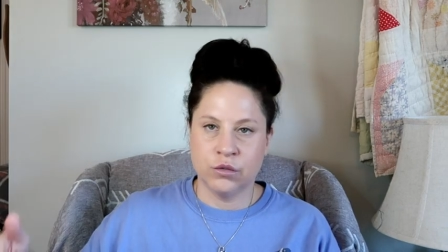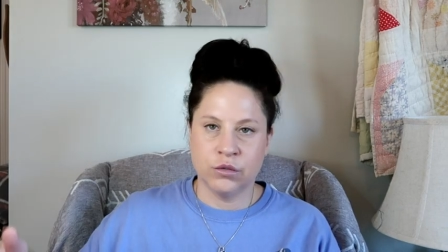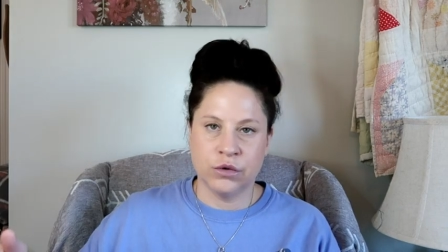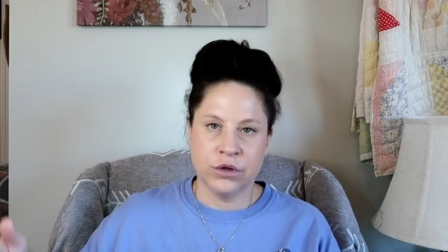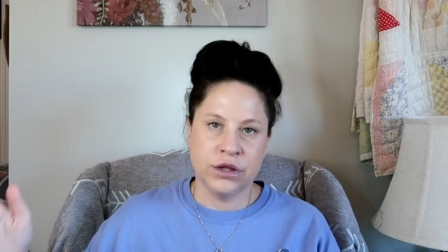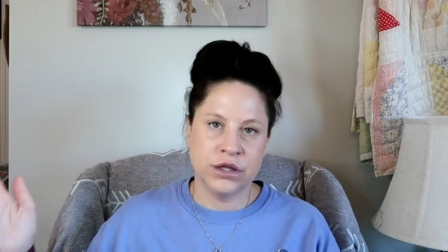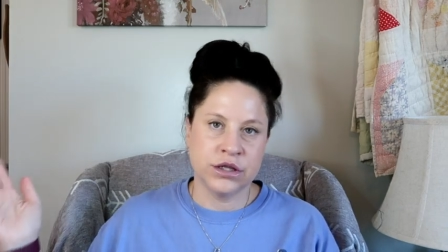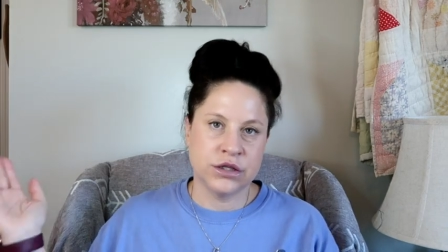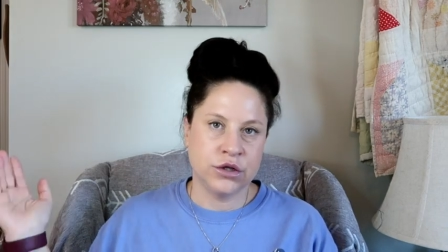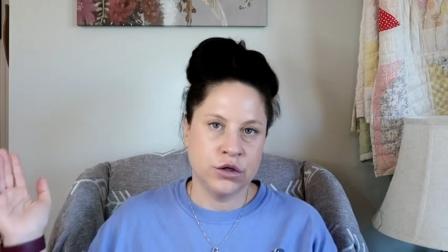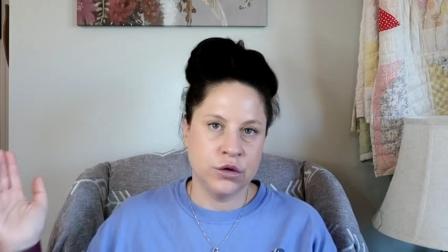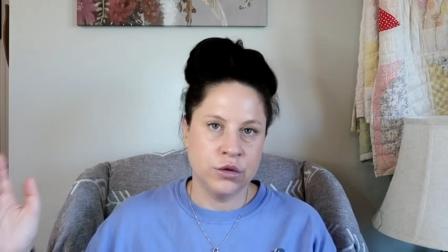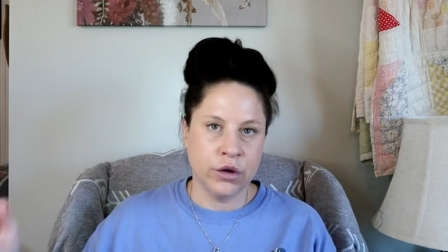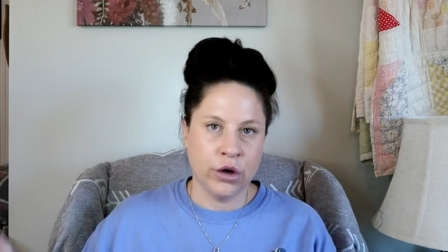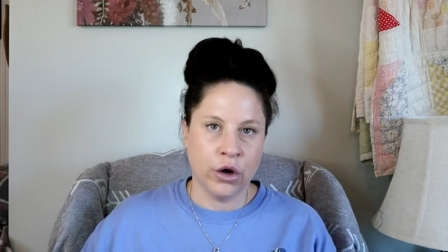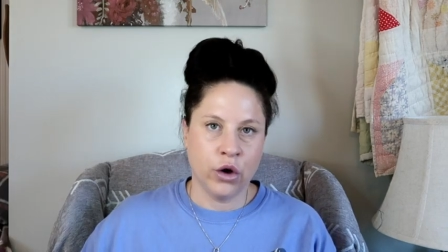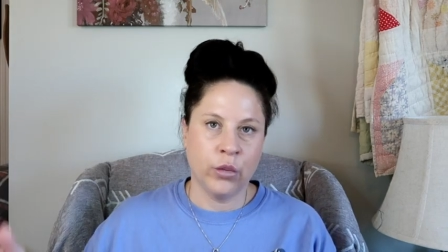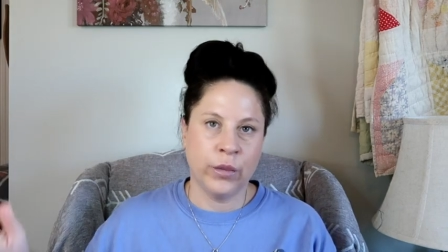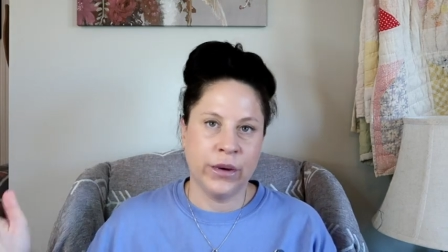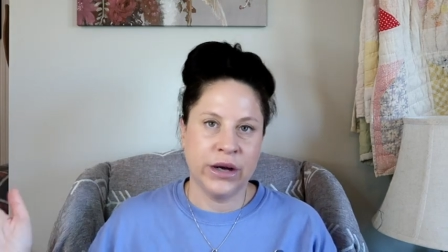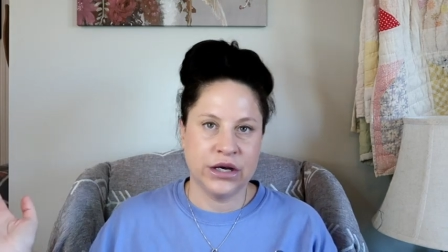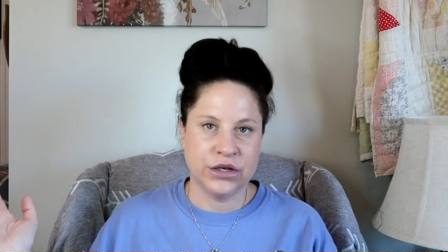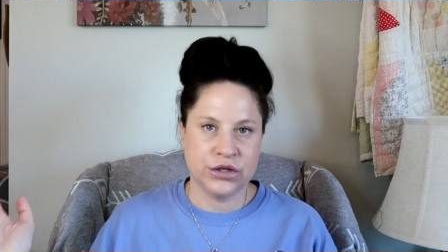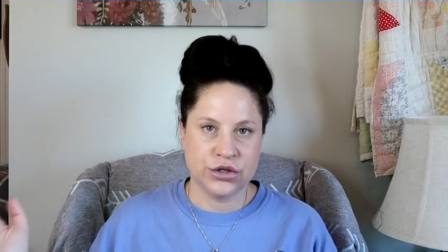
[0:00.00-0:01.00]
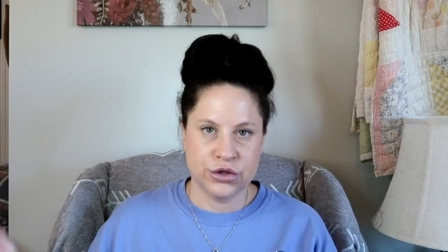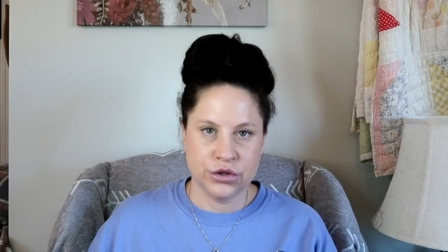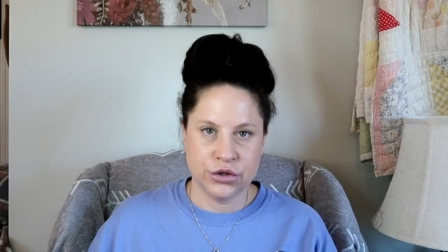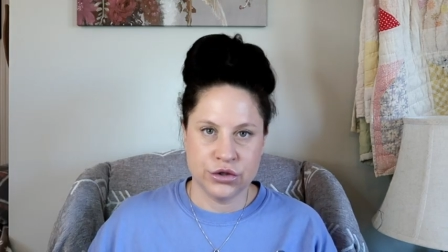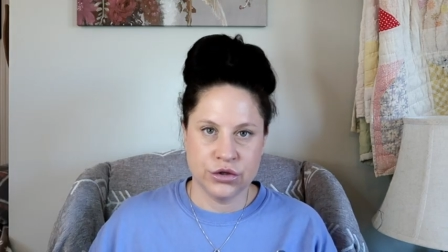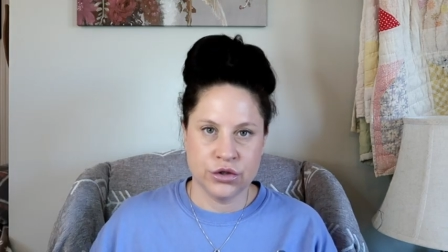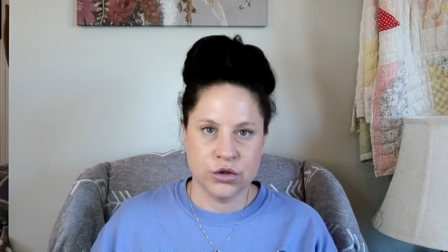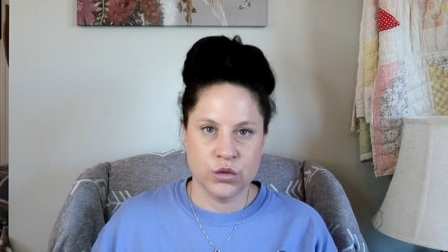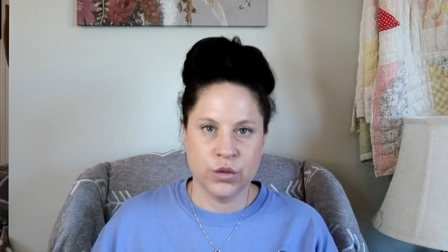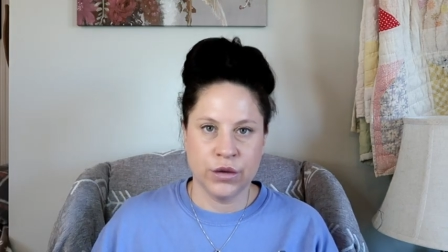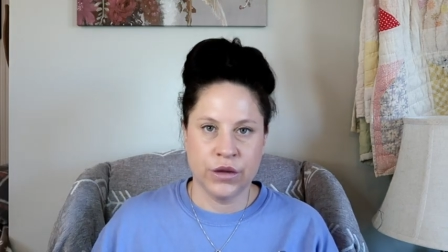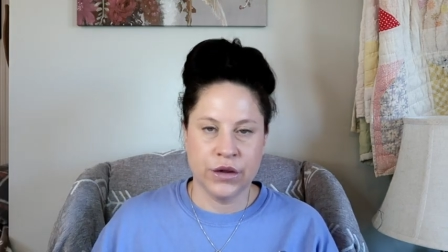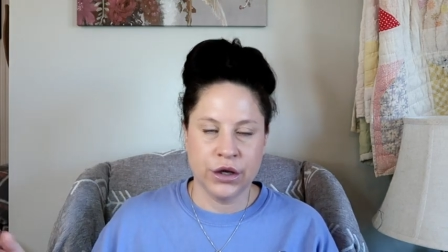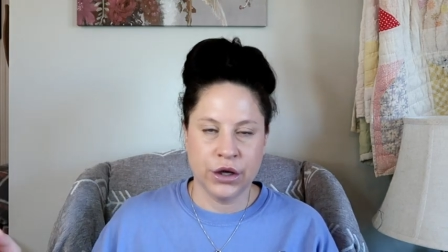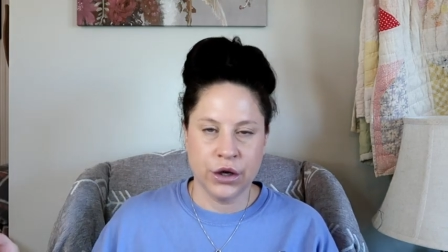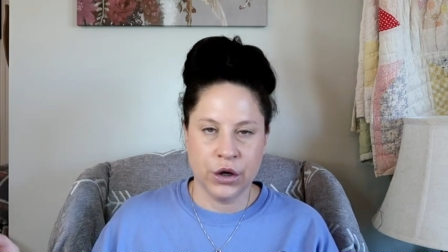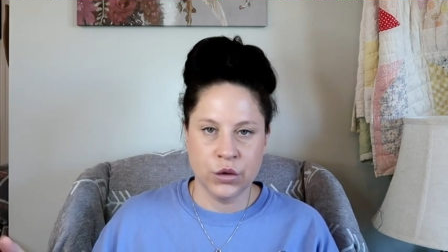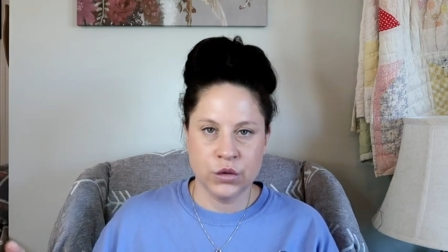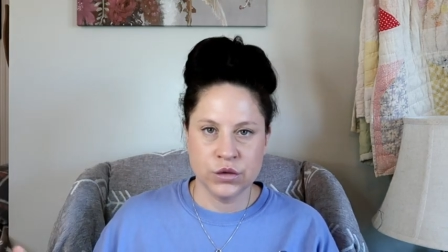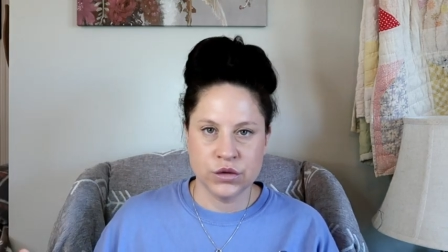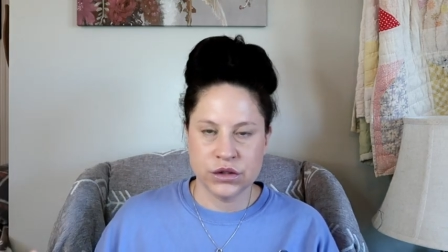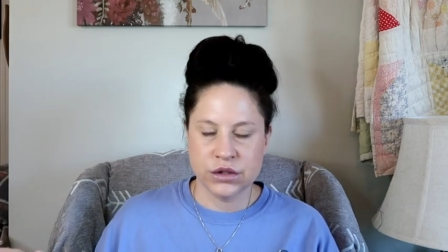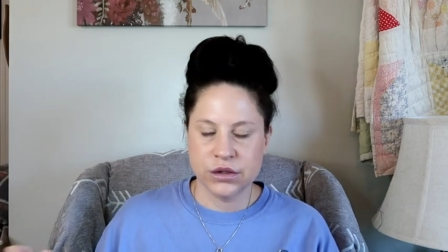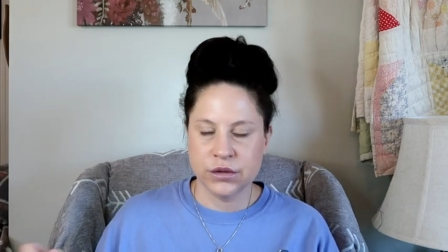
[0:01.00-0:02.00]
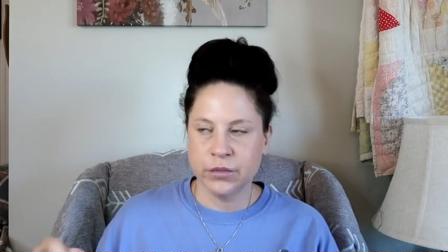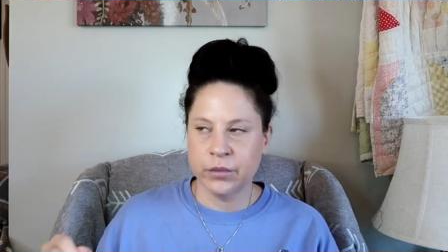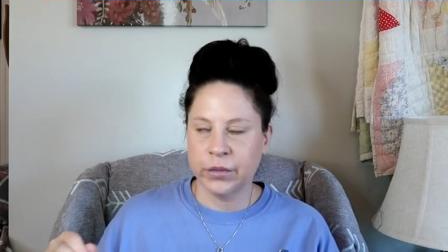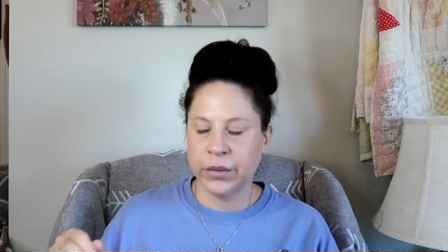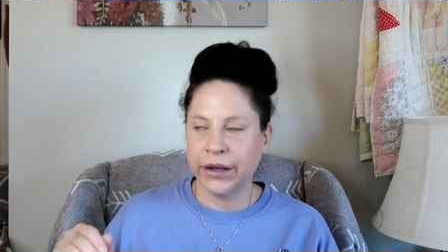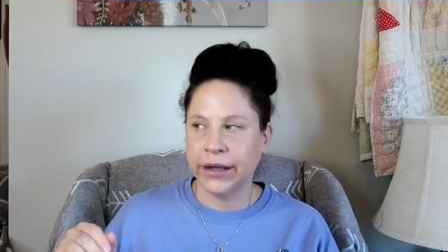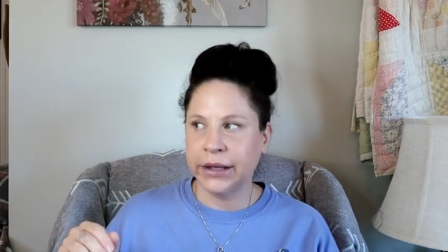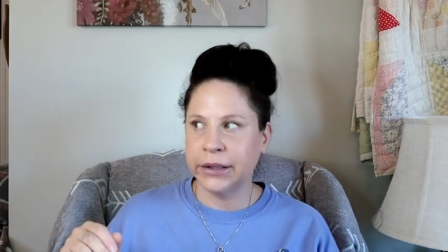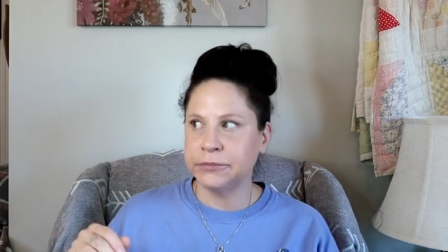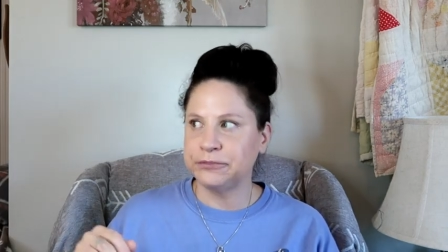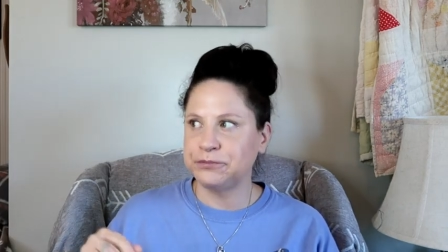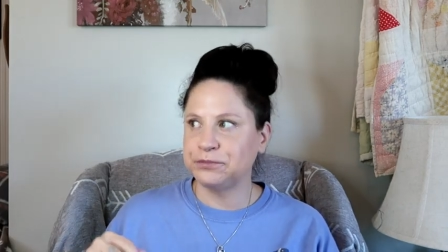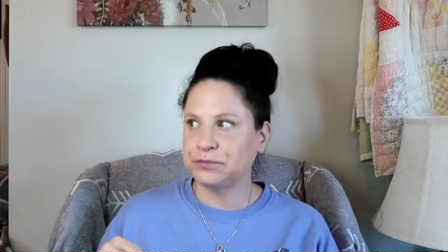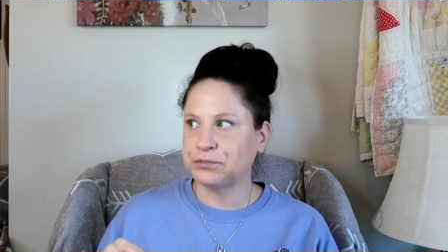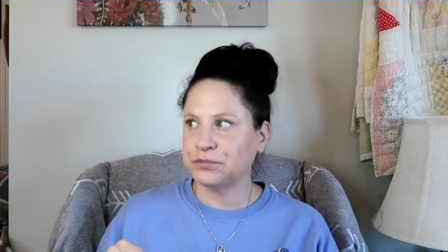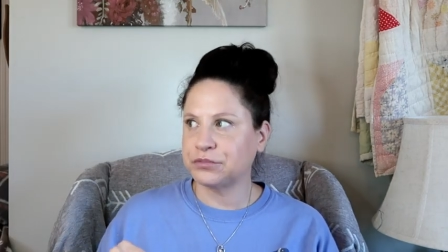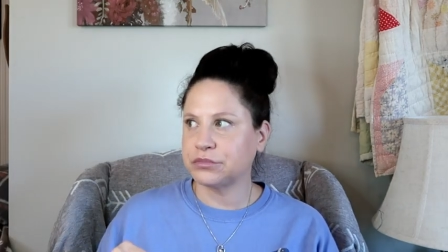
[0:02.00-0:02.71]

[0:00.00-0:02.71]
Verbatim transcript: one of the two goat pastures with the goats but